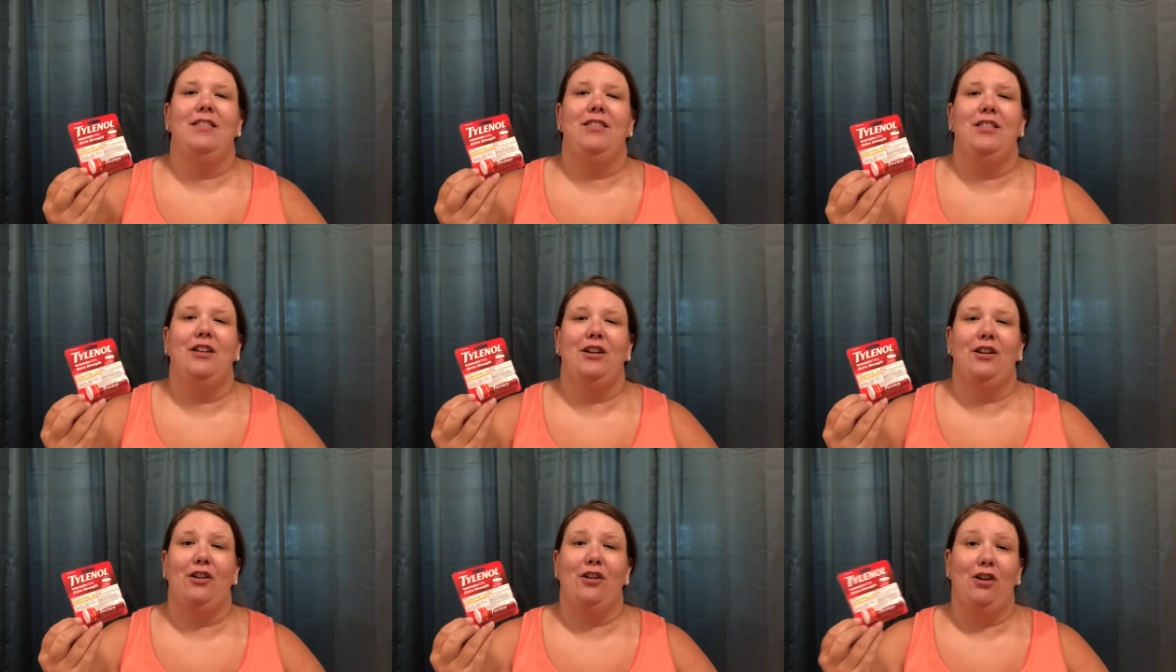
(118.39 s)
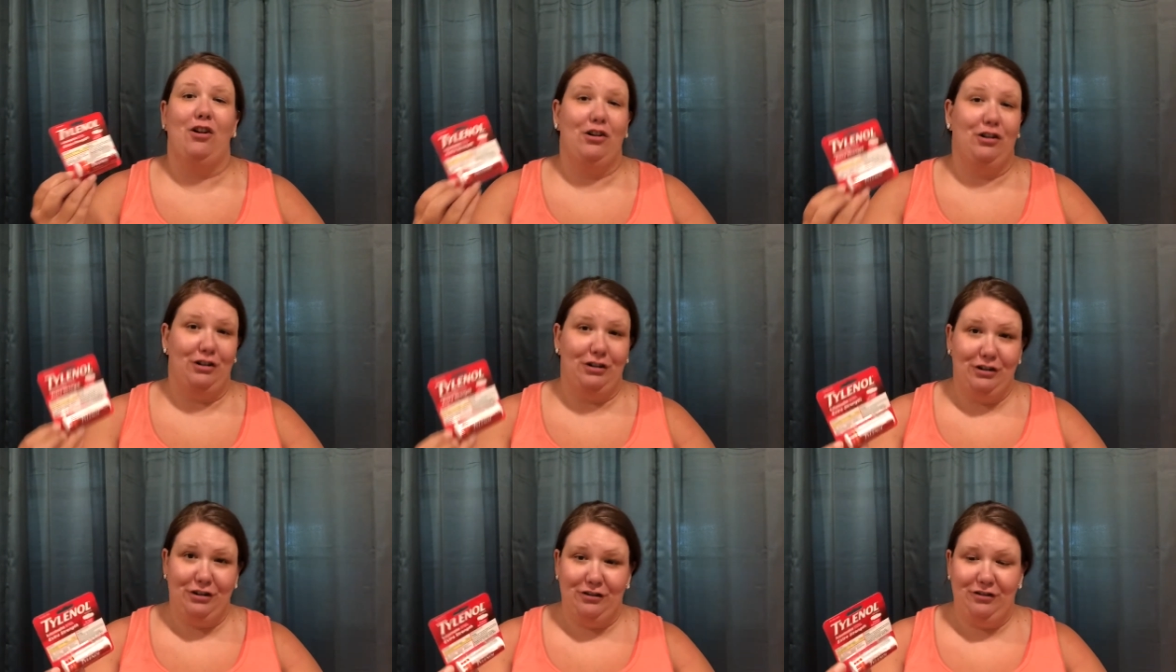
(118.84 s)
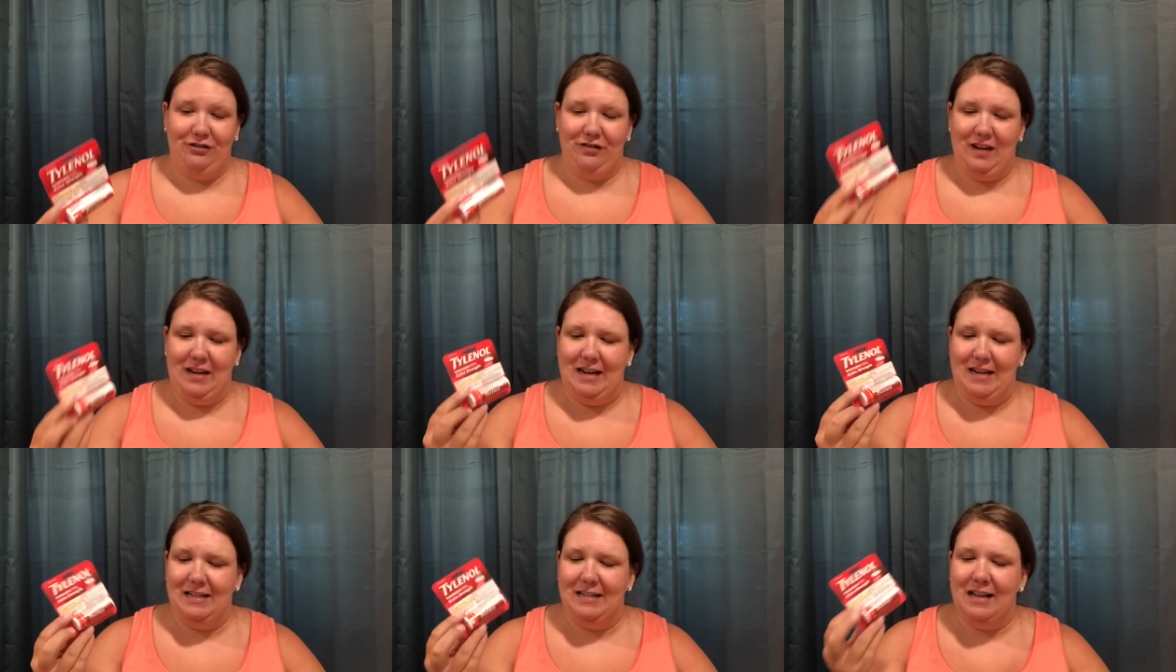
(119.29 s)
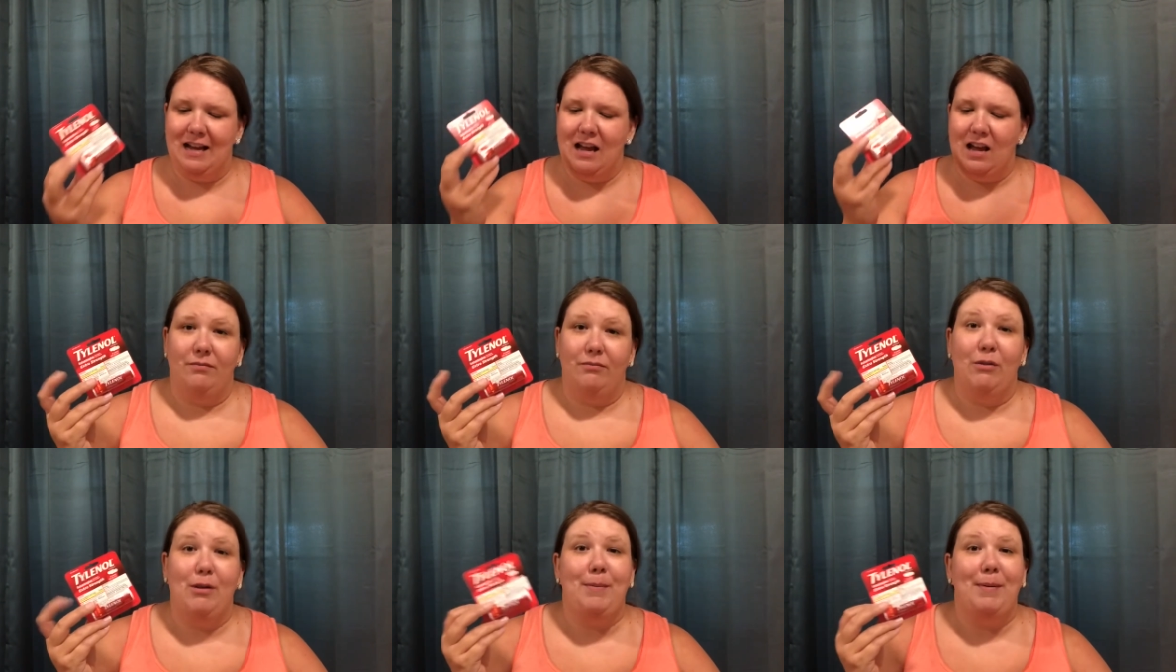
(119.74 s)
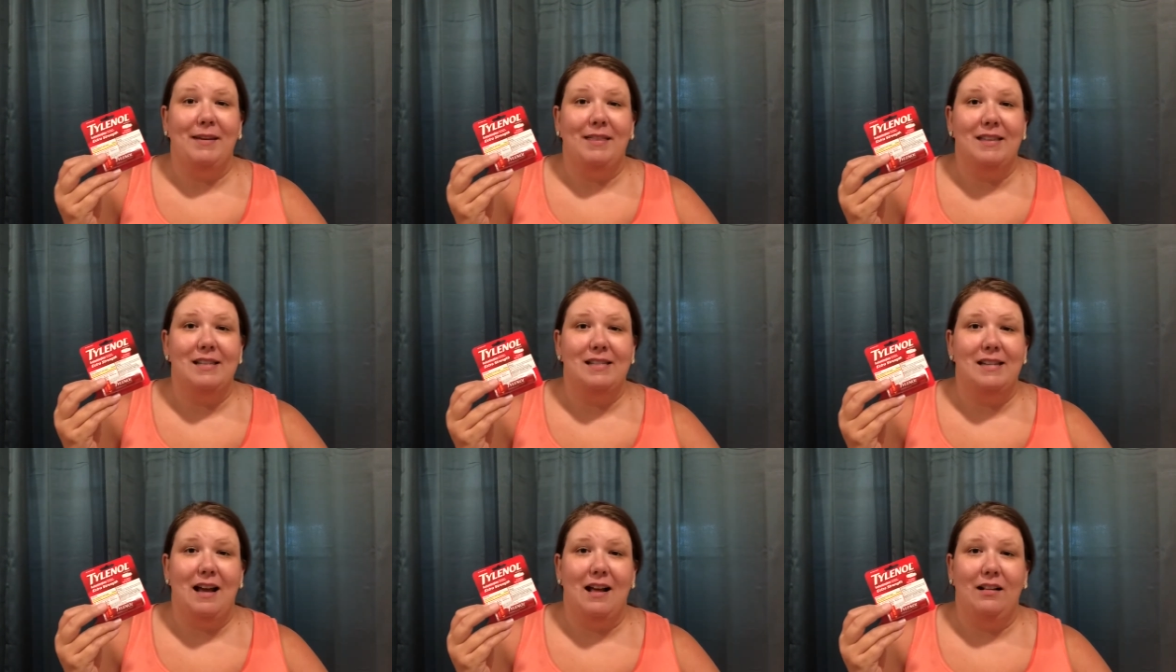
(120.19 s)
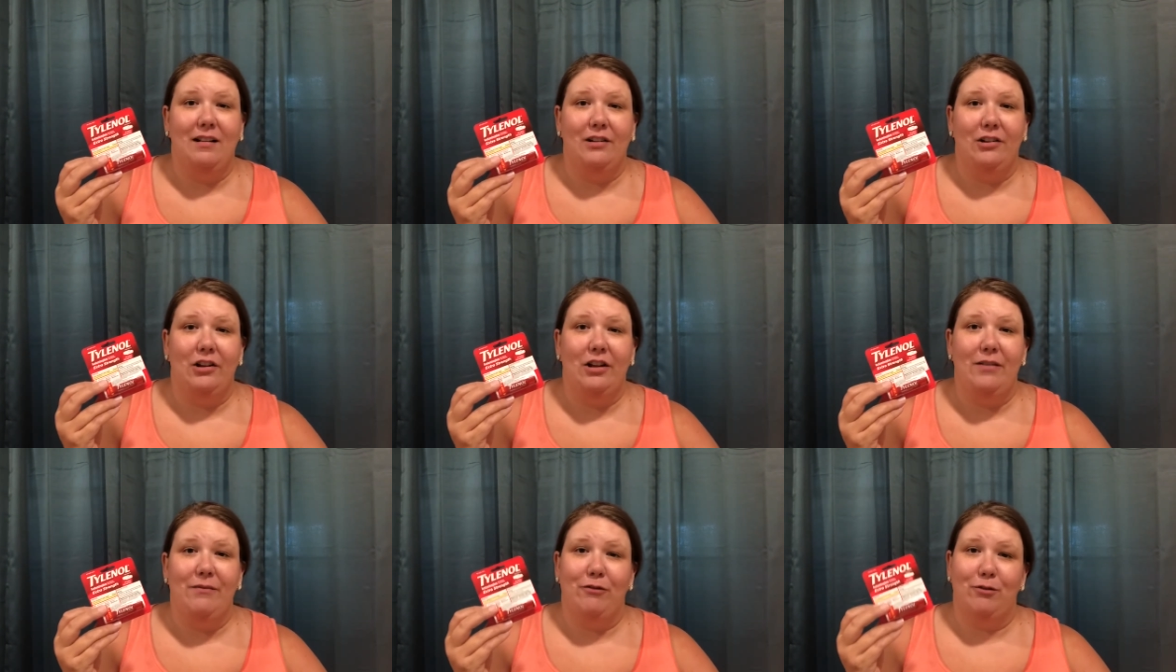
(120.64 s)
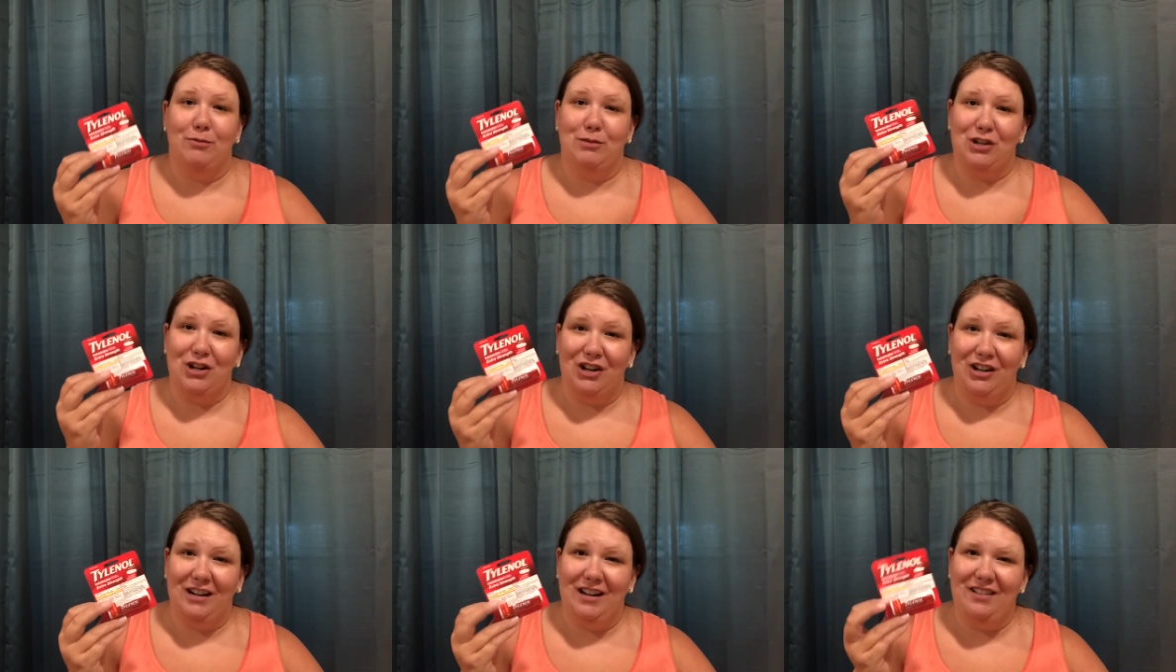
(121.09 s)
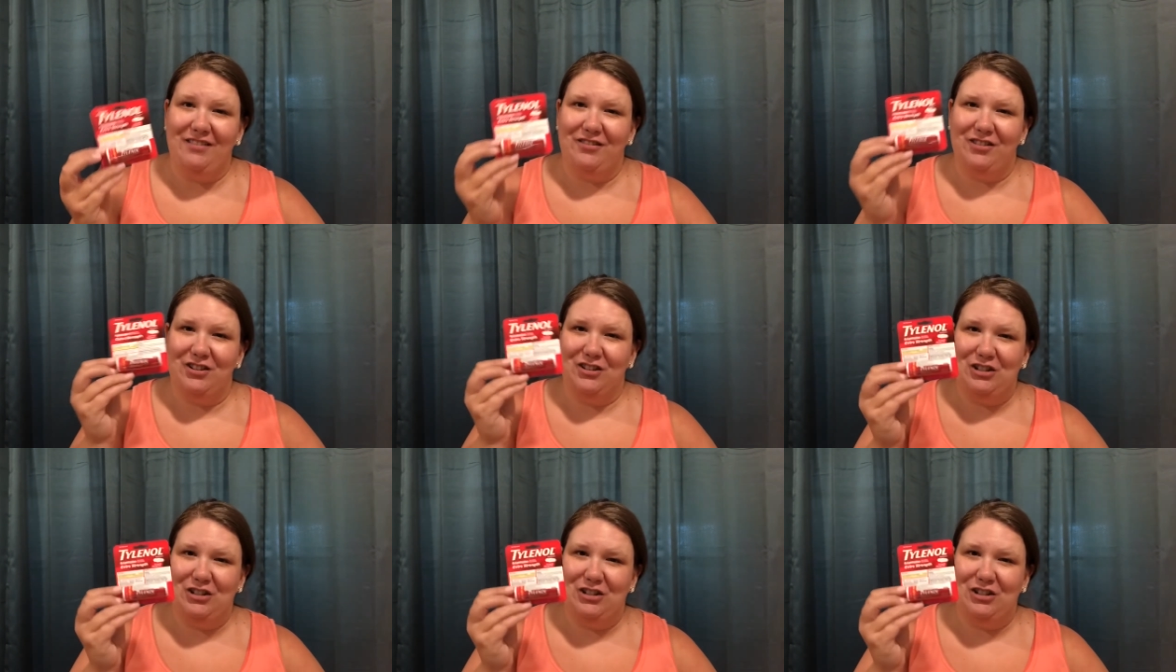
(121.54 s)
They're hard on your feet. We picked this Tylenol up from Target for